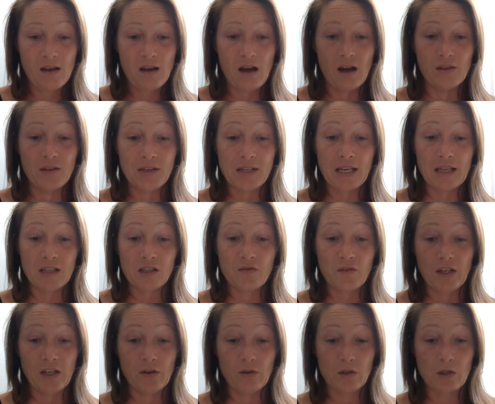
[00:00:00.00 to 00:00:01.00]
On the day this
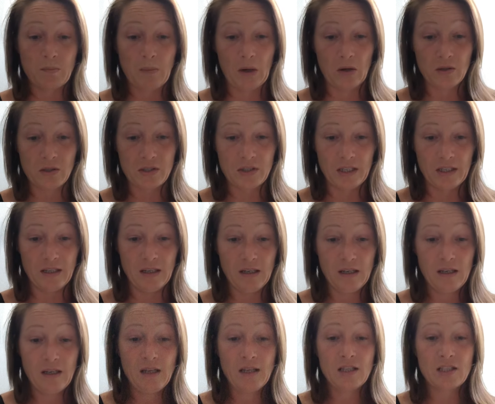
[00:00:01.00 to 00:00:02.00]
video was posted,
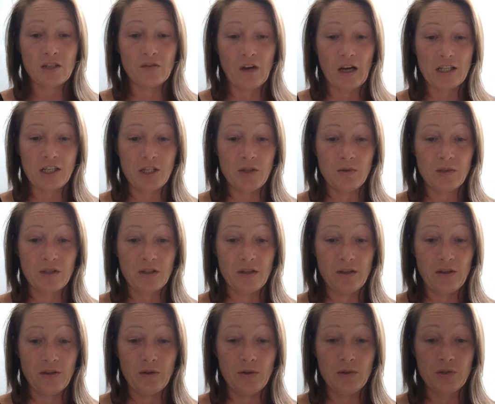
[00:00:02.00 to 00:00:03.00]
Savachi was in
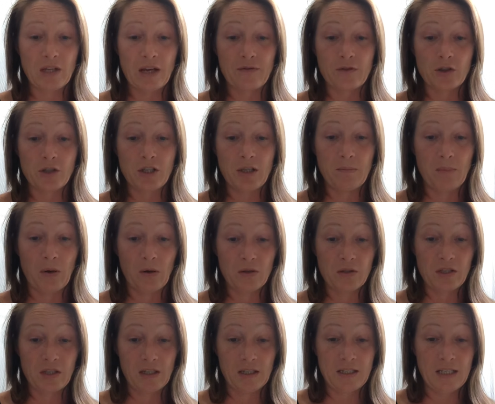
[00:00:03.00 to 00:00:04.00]
the news after she
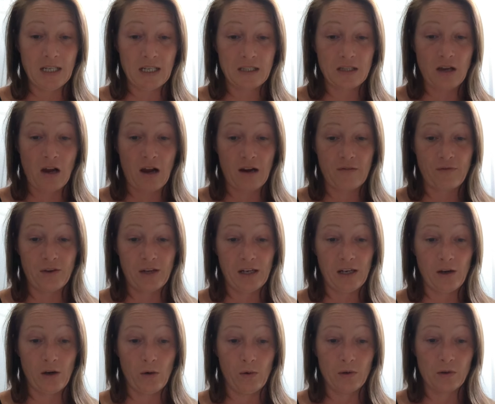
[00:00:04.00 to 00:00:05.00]
posted a TikTok
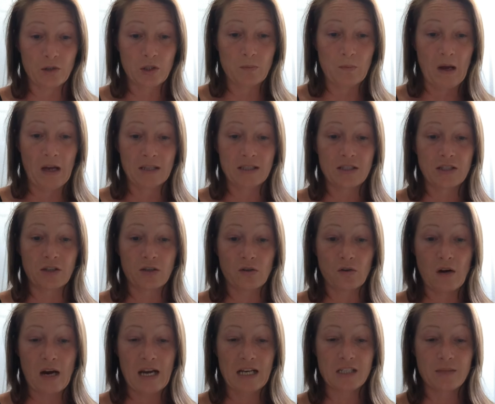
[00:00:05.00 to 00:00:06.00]
video in response to
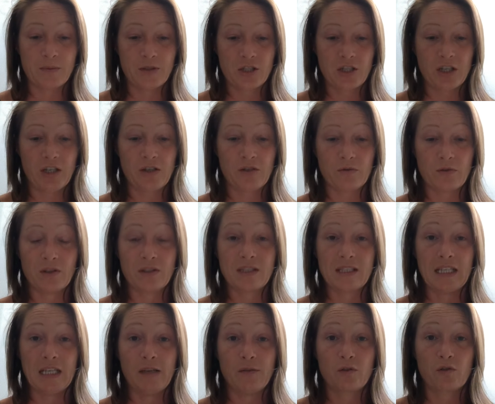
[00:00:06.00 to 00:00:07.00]
harassment she
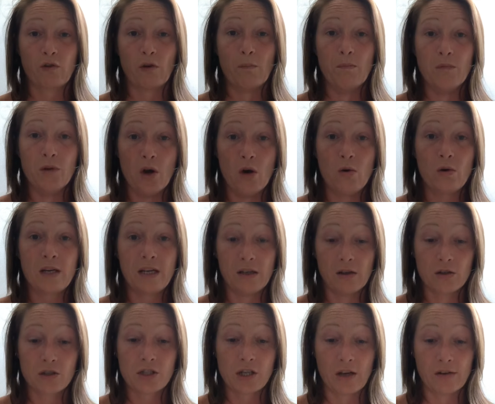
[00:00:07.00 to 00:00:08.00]
receives from
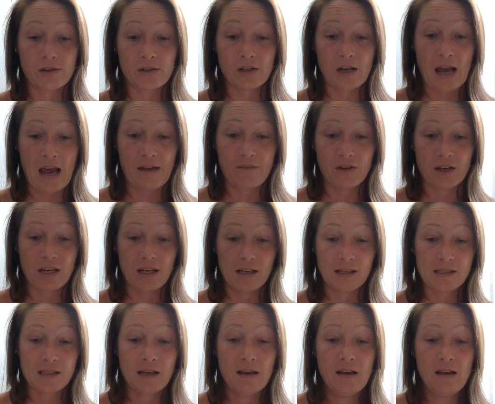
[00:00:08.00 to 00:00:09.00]
no-kill shelter
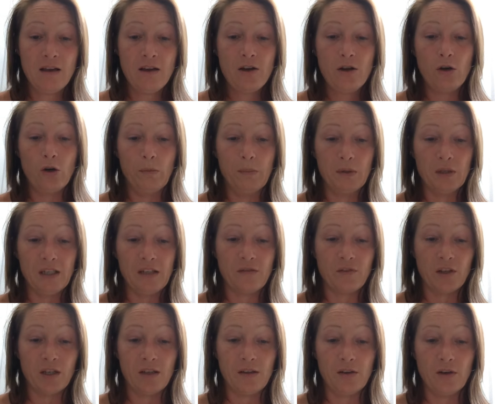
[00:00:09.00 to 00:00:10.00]
advocates who believe
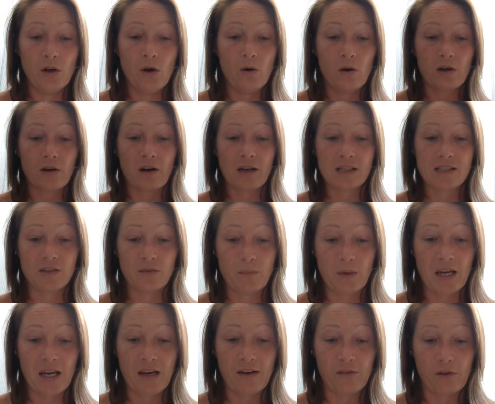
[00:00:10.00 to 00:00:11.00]
that no aggressive
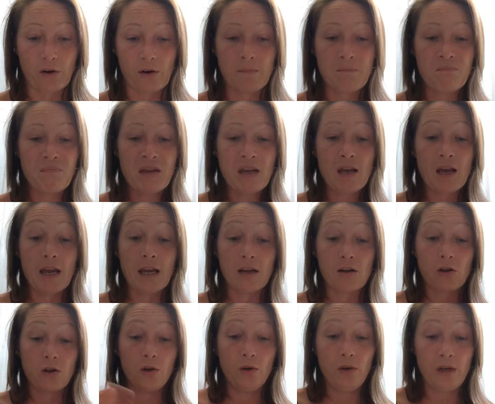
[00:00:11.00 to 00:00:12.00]
behavior,
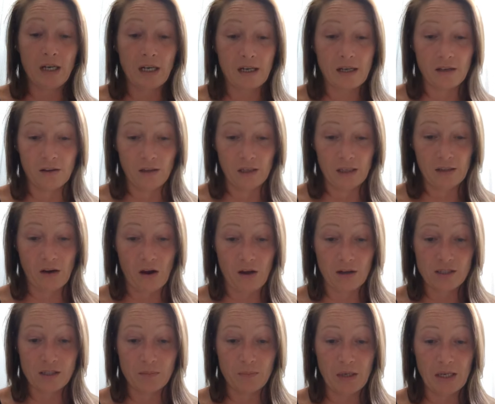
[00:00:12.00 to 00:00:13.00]
including killing
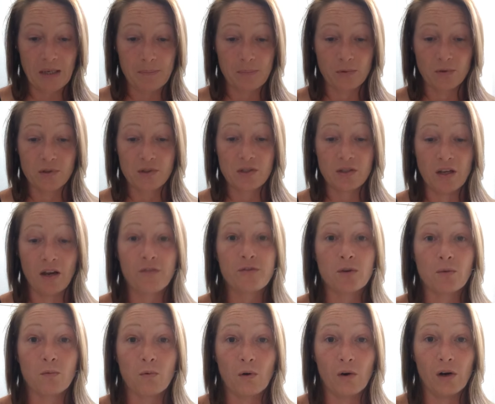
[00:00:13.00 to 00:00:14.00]
dogs and people, is enough to
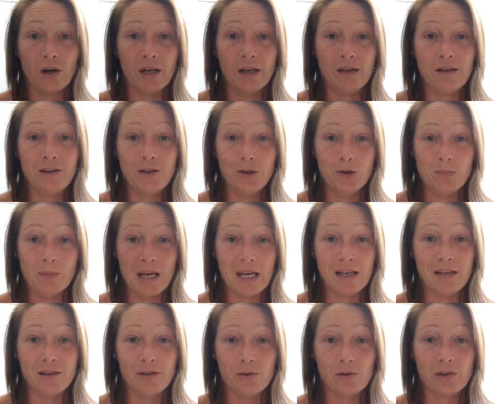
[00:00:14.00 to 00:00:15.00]
warrant
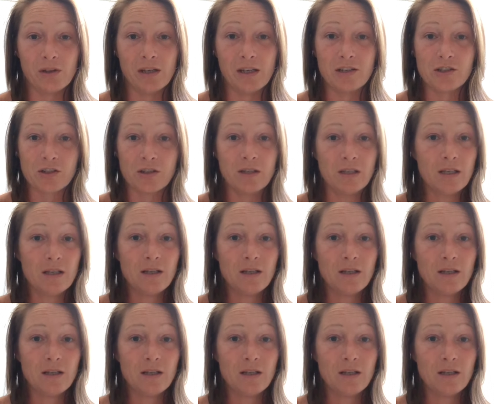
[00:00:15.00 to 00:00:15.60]
humane euthanasia.